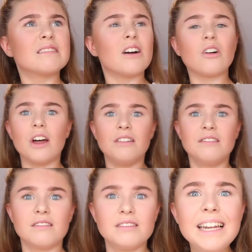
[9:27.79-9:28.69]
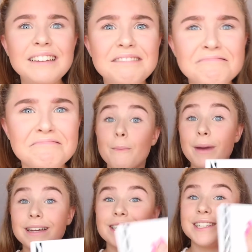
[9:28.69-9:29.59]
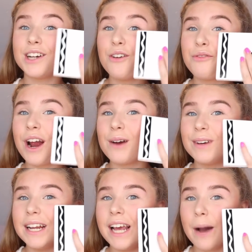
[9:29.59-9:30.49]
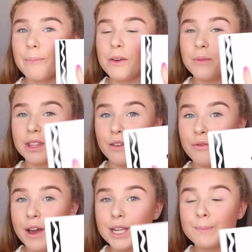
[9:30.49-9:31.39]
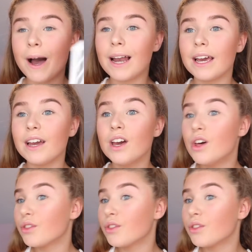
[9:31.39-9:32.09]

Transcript: Hold on. Basically, so far I'm really happy with the face palette.